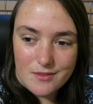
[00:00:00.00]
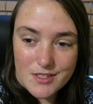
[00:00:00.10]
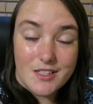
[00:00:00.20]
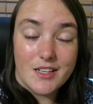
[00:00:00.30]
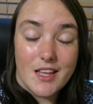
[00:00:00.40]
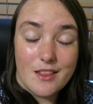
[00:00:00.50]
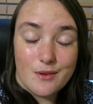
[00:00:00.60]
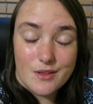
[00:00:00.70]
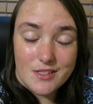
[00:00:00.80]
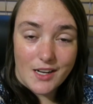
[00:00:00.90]
just got to get
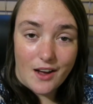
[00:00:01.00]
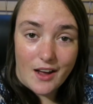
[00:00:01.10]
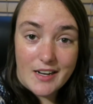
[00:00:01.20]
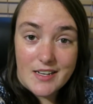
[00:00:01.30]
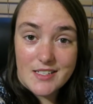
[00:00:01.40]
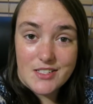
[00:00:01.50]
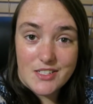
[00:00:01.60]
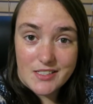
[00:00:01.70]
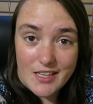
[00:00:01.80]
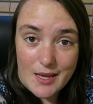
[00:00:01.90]
through the tiredness and
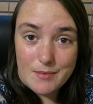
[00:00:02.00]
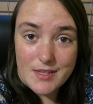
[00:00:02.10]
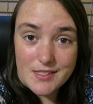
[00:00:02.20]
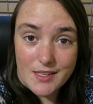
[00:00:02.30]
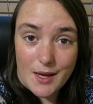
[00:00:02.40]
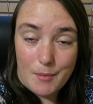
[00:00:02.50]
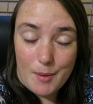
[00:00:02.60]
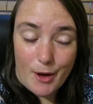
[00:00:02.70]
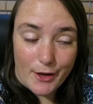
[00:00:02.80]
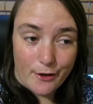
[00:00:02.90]
just keep this up. I
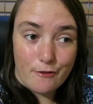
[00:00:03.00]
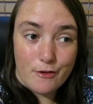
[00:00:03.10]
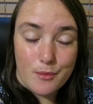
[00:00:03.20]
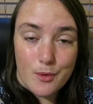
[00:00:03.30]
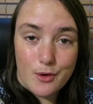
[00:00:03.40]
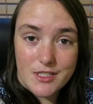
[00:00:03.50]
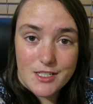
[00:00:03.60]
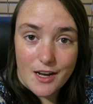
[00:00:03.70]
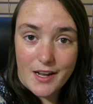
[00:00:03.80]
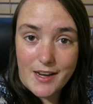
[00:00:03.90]
might go for a walk
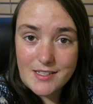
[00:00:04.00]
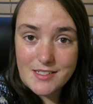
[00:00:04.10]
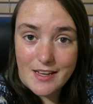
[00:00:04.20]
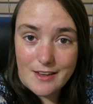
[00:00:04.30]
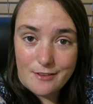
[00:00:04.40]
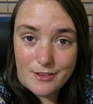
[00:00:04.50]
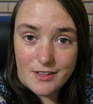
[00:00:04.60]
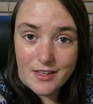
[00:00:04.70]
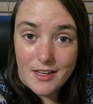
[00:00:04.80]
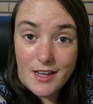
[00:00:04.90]
tonight and see if
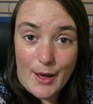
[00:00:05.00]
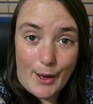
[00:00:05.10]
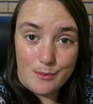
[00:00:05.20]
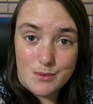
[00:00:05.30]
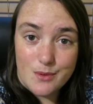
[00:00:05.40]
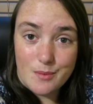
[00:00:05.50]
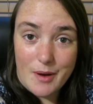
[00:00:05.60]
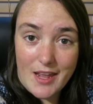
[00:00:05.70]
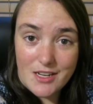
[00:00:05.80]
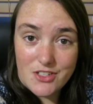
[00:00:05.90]
it helps with
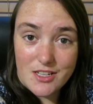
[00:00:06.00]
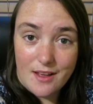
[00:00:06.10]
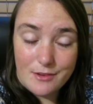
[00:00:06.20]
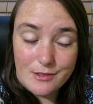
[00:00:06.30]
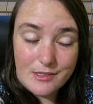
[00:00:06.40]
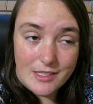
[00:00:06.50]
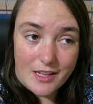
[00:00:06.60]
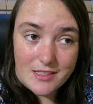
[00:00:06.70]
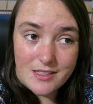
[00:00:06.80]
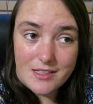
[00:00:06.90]
my energy levels.
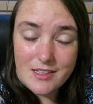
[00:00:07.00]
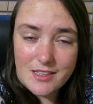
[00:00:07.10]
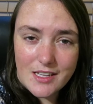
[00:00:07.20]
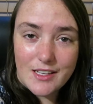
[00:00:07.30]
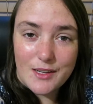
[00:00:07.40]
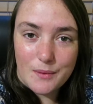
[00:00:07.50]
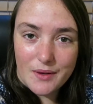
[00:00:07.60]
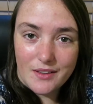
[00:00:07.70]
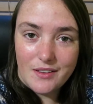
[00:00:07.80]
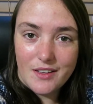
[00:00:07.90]
I think it
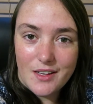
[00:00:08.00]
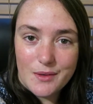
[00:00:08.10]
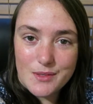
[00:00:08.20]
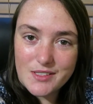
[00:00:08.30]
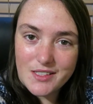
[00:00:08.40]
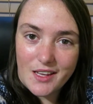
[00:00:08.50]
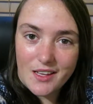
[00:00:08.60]
will. We'll see.